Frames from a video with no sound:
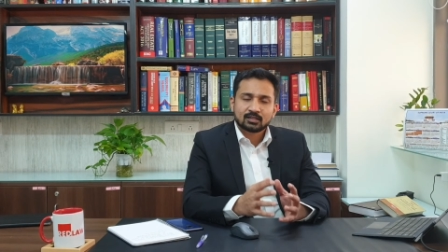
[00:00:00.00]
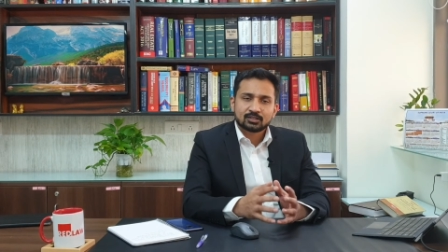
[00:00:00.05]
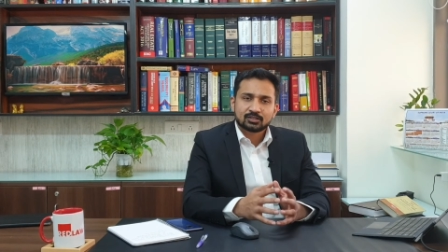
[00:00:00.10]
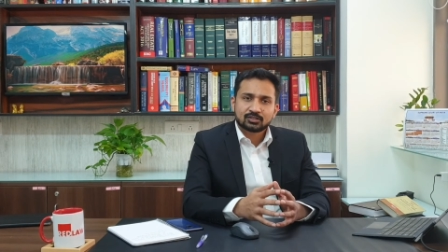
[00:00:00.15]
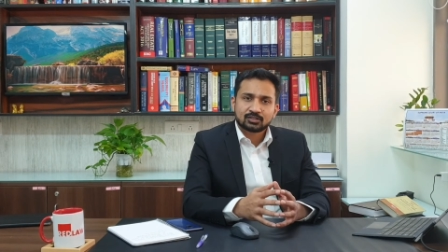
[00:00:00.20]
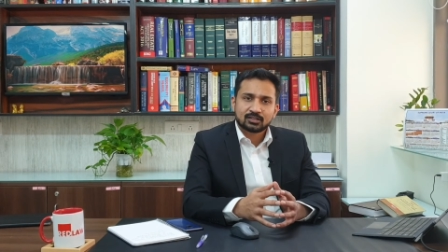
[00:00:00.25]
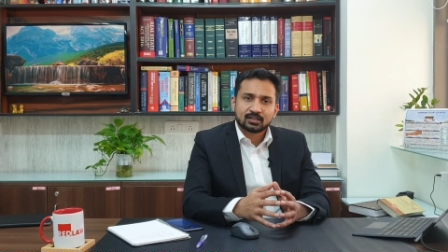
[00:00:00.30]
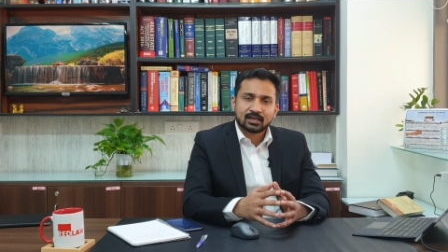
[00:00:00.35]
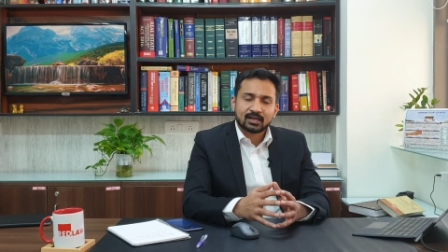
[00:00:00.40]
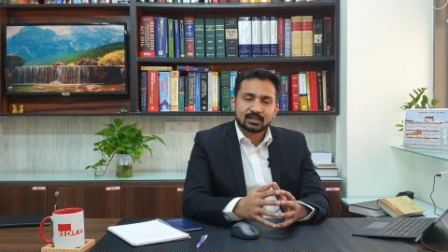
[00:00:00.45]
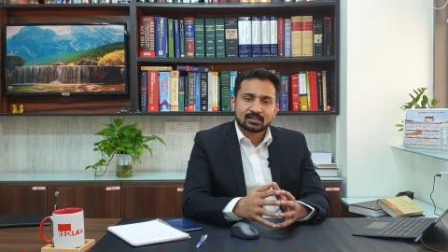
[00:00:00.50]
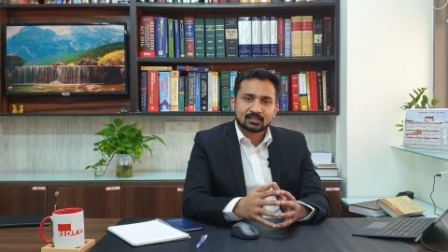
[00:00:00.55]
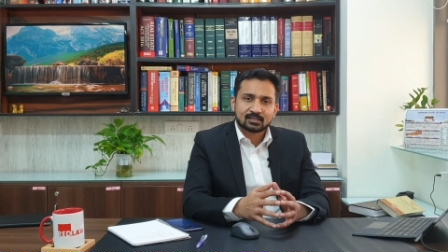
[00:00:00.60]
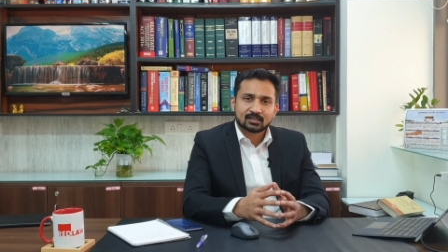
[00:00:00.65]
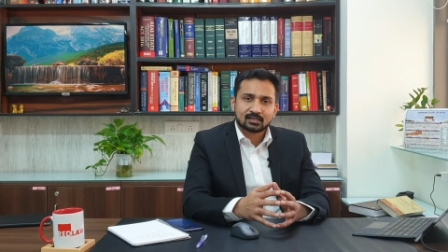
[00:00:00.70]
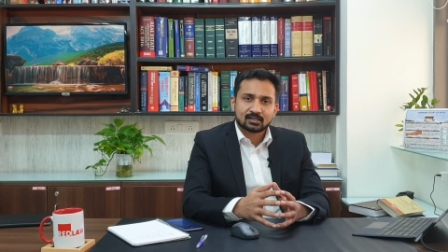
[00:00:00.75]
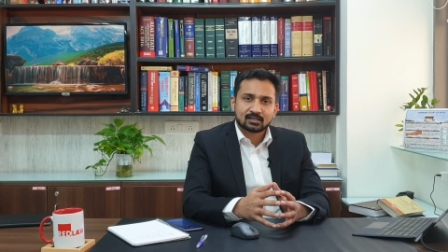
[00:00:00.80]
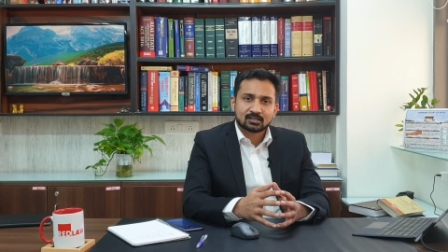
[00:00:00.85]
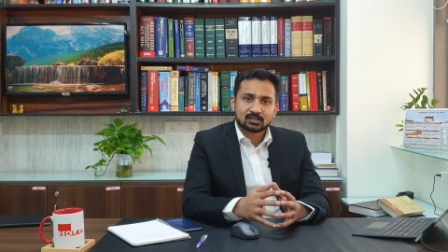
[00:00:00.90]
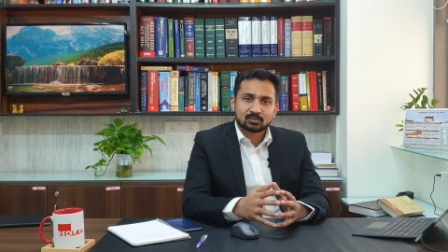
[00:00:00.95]
she has
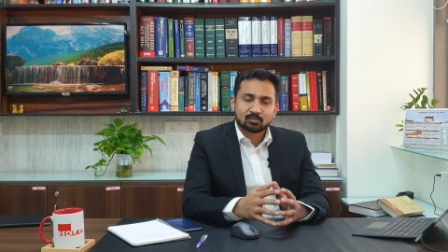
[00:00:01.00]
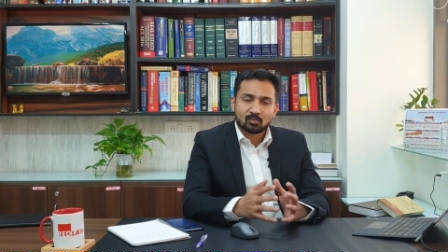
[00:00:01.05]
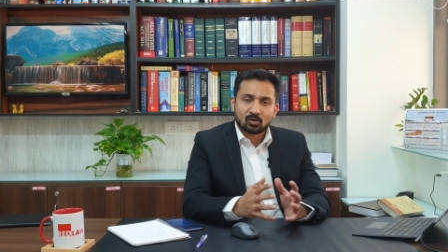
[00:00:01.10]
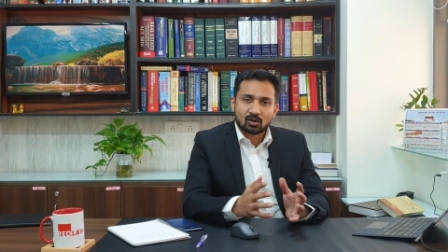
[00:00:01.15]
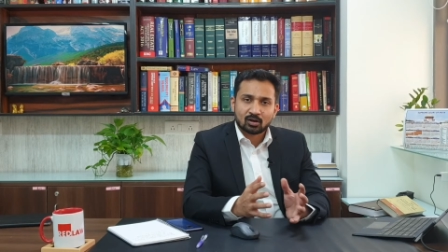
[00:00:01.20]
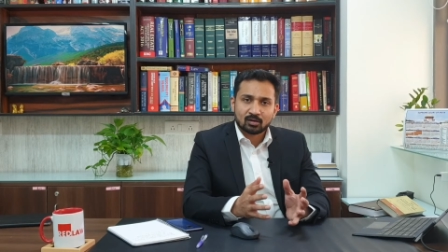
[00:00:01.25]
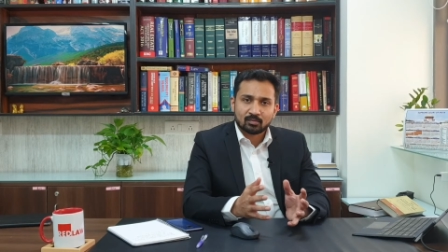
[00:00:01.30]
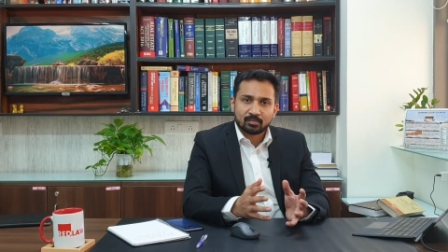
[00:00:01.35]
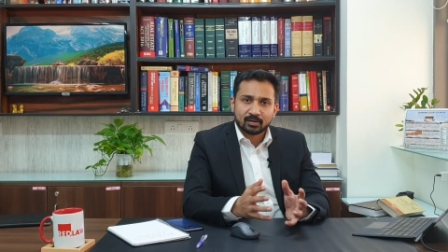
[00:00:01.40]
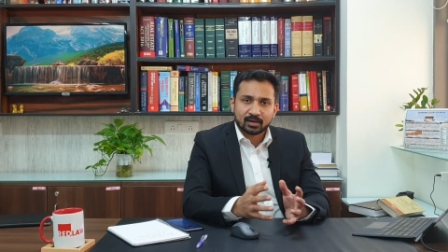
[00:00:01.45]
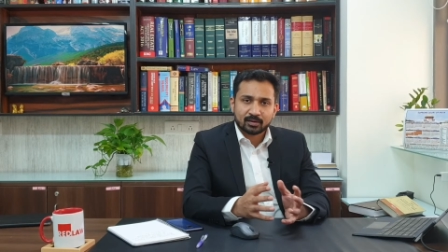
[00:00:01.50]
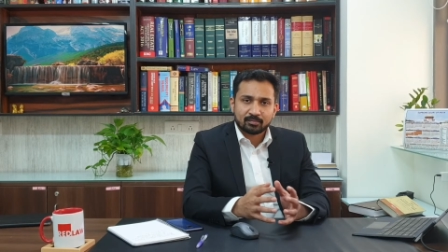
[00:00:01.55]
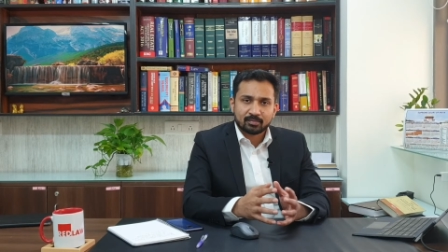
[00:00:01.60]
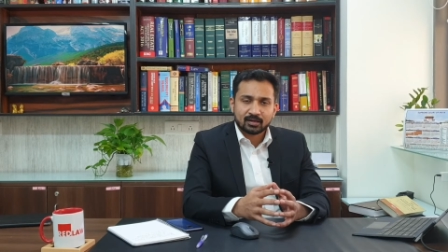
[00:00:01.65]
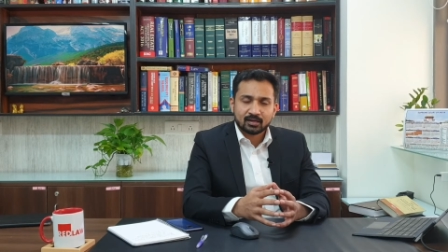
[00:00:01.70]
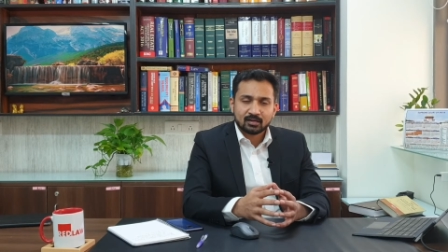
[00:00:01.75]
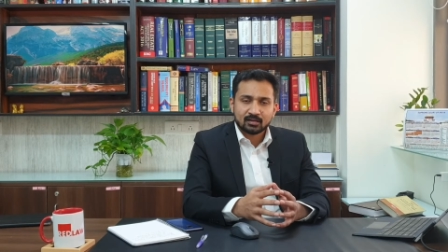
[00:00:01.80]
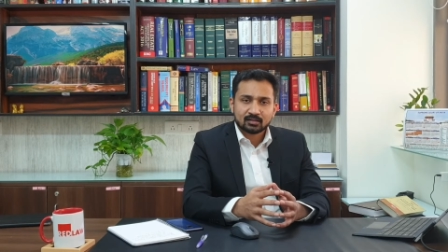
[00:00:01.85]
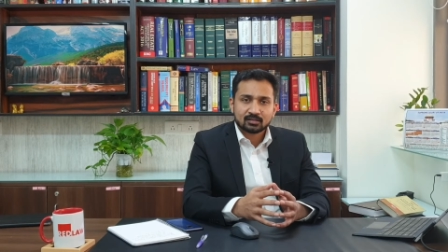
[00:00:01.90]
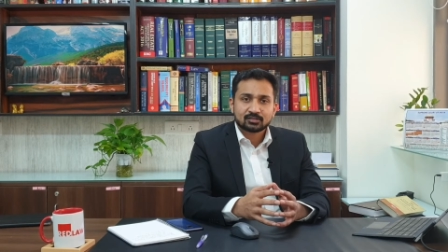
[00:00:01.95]
a small
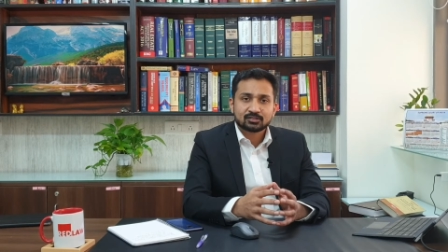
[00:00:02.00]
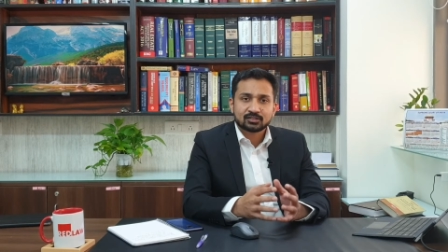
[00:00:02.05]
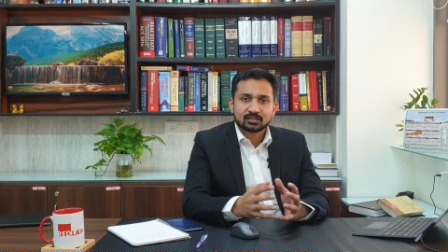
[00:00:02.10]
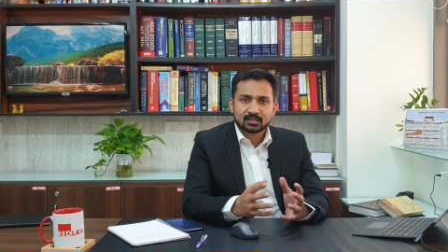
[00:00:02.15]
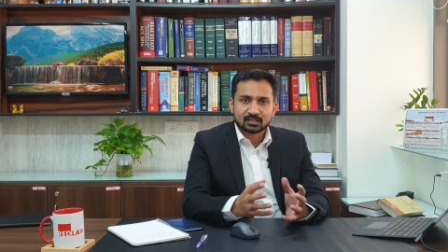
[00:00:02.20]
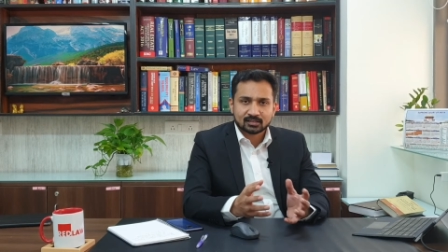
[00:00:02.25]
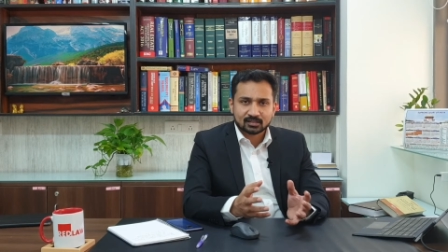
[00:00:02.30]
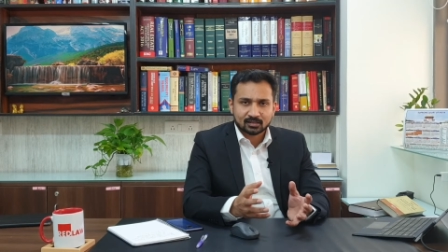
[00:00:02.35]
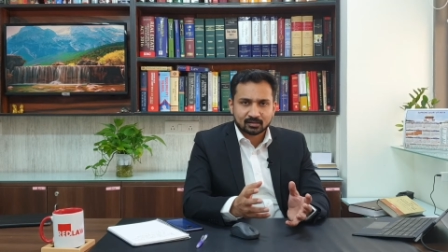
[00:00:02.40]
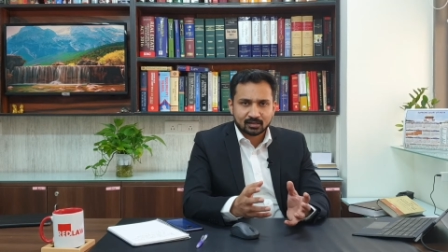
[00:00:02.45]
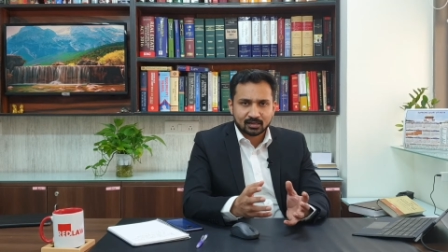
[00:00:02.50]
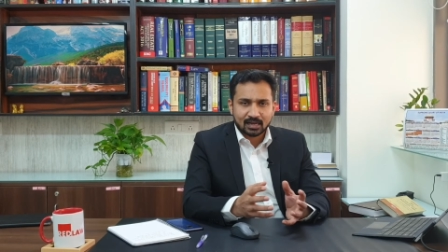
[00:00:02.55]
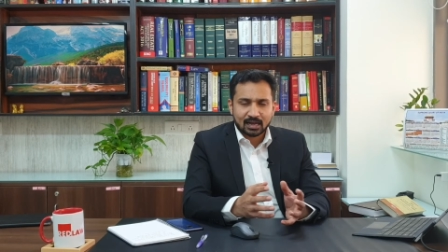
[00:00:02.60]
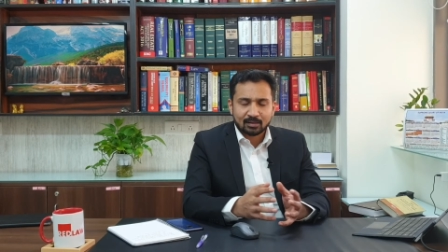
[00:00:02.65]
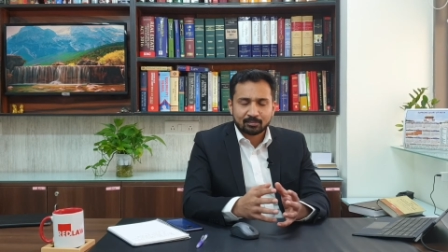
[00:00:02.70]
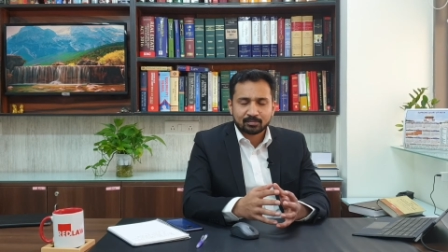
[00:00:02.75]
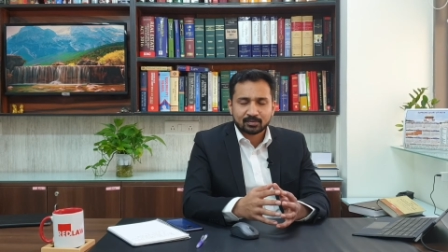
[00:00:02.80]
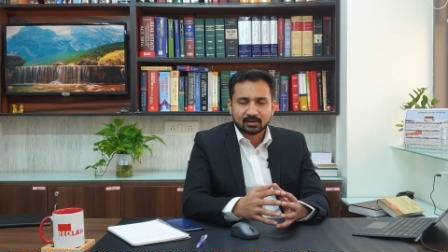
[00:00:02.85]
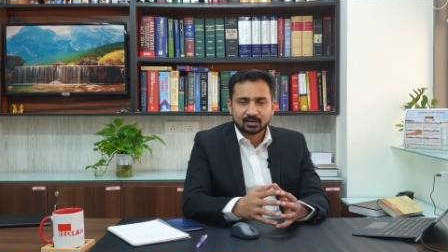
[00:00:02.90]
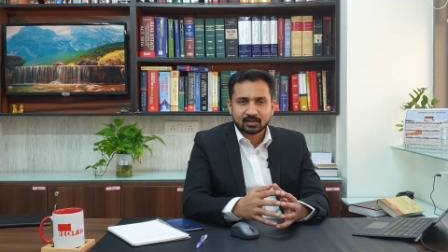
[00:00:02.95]
baby she has a
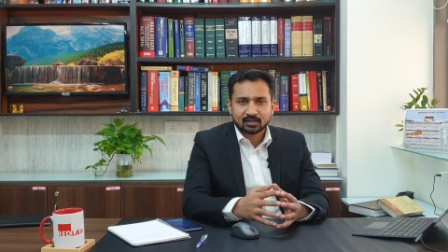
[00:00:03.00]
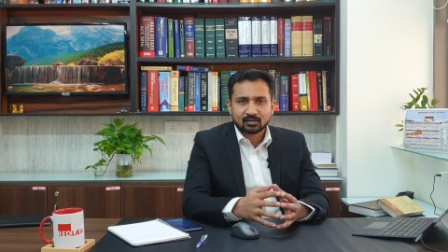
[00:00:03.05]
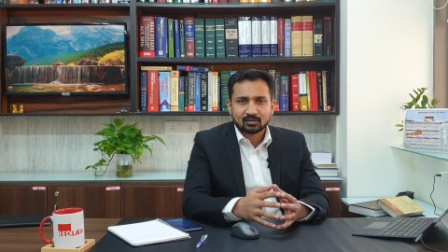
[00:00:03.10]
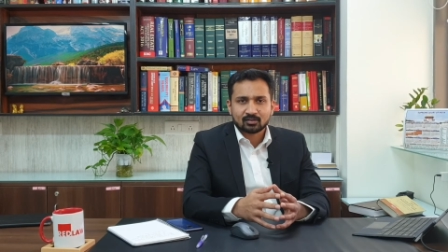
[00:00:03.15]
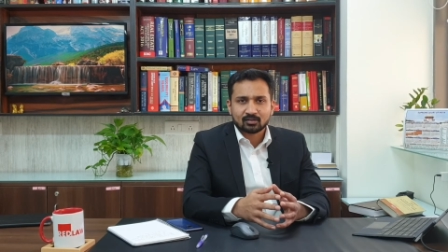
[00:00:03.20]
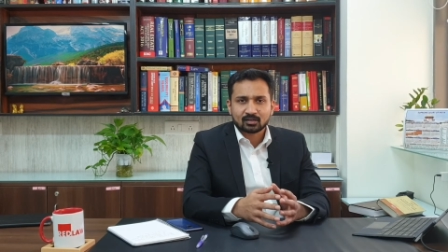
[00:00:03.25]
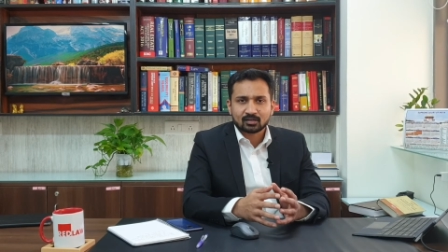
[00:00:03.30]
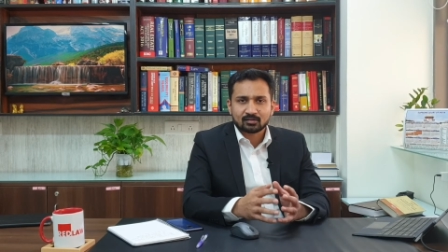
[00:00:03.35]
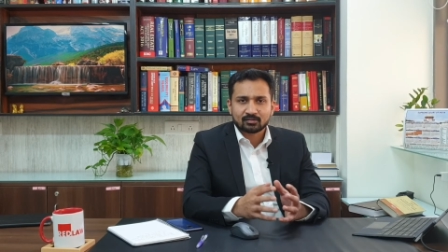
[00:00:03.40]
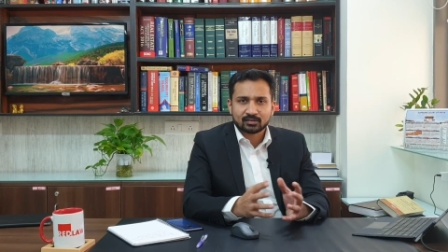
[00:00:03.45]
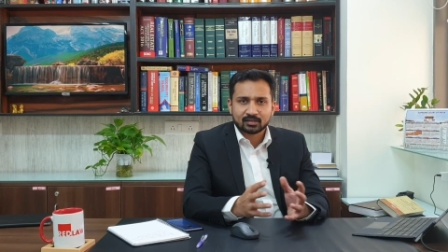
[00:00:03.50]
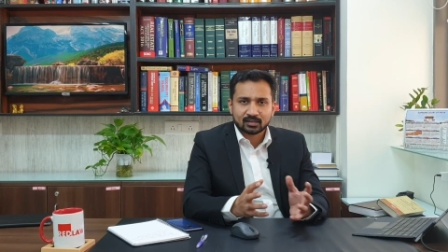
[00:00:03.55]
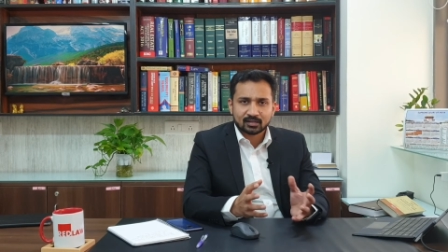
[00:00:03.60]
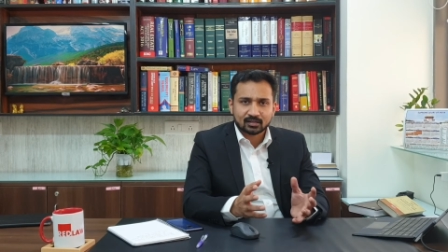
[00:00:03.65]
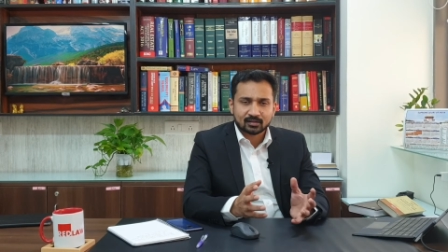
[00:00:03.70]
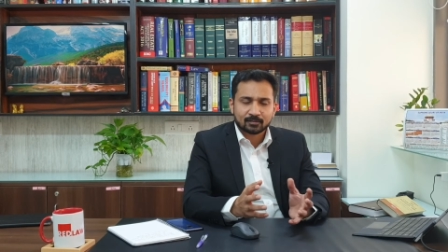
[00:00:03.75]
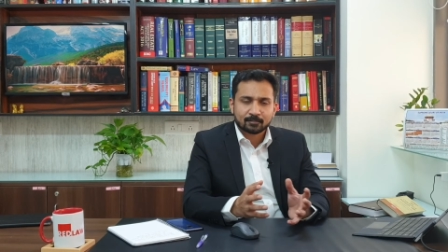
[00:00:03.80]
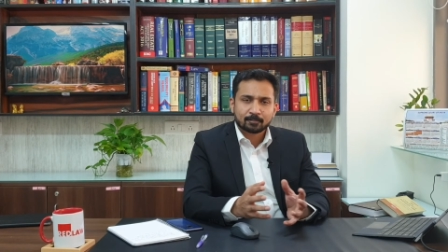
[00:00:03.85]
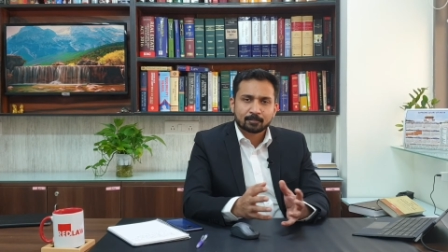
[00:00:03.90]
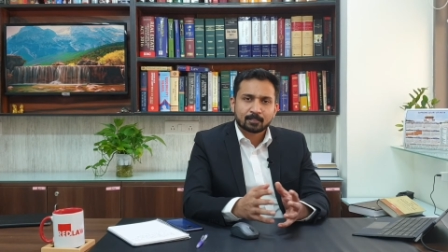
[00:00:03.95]
lap kid or a
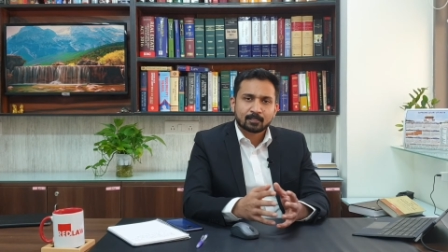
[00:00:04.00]
very